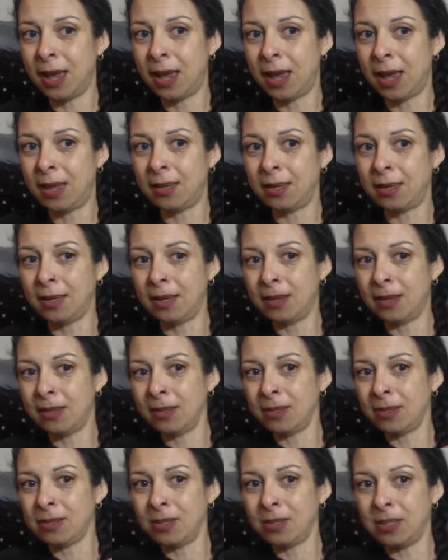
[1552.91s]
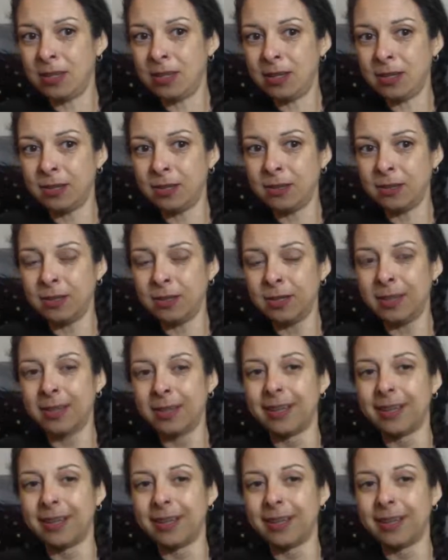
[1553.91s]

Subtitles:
And here's you.